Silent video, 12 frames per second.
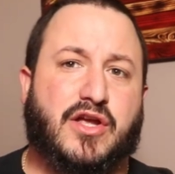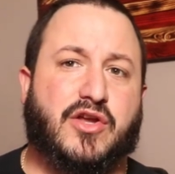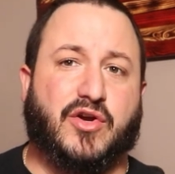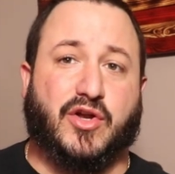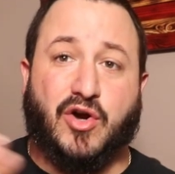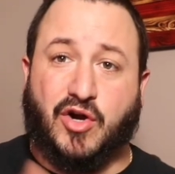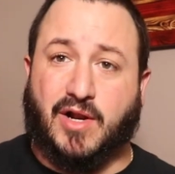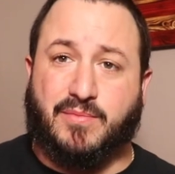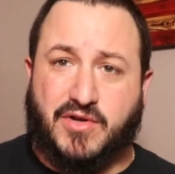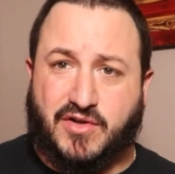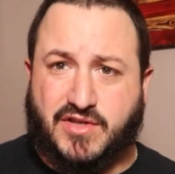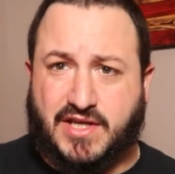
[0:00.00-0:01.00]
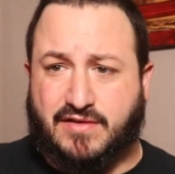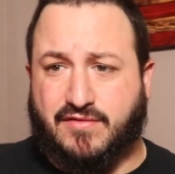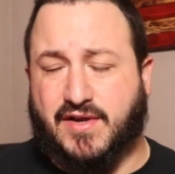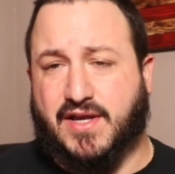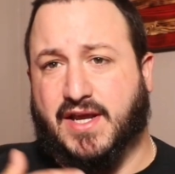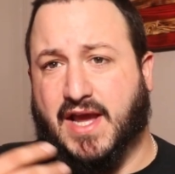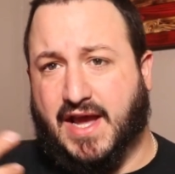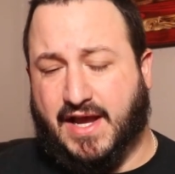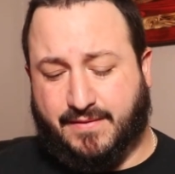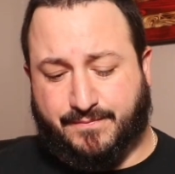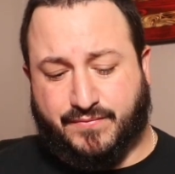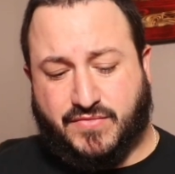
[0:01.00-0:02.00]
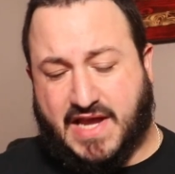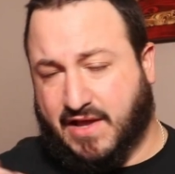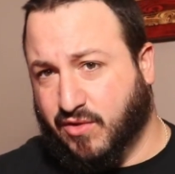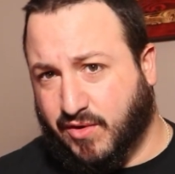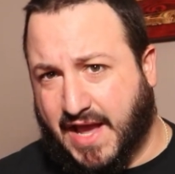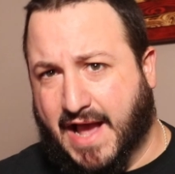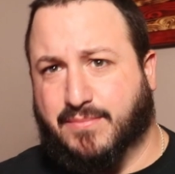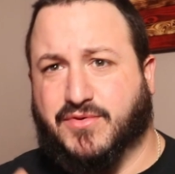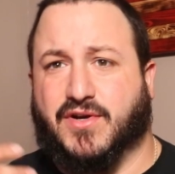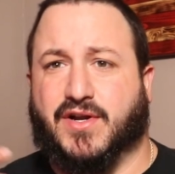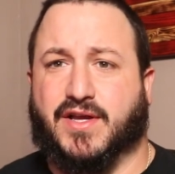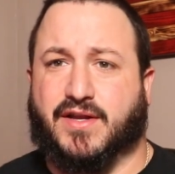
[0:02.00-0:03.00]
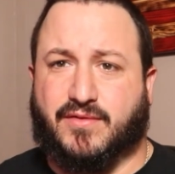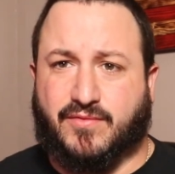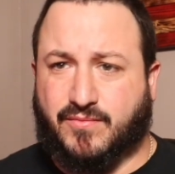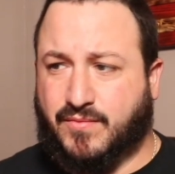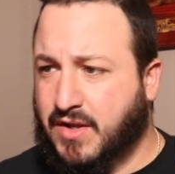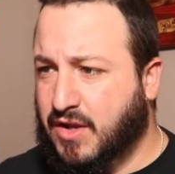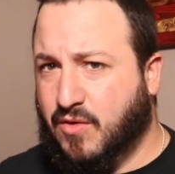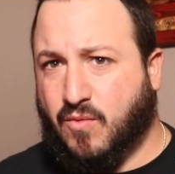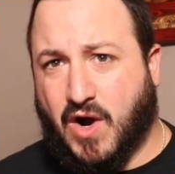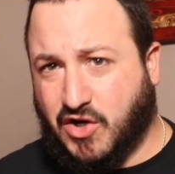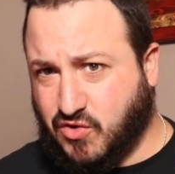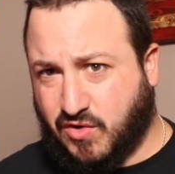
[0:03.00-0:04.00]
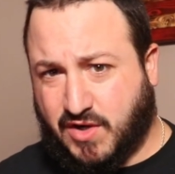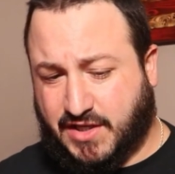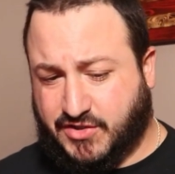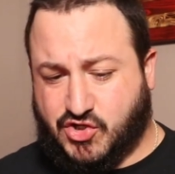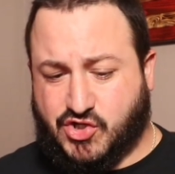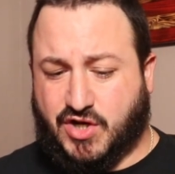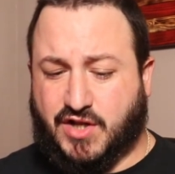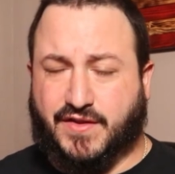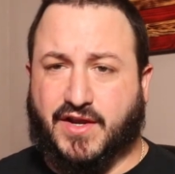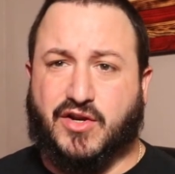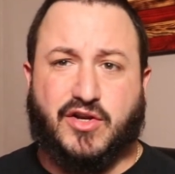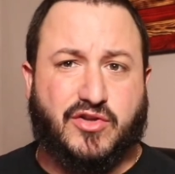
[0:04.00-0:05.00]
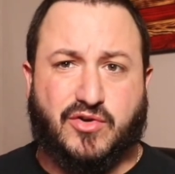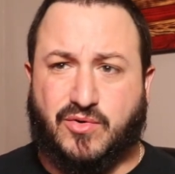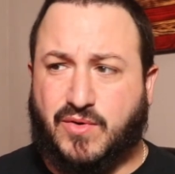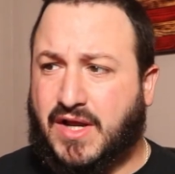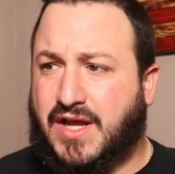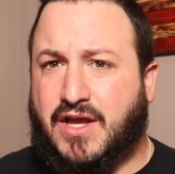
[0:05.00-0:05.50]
you can hook it up to your TV and download apps on it and watch all kinds of shit on there. You could do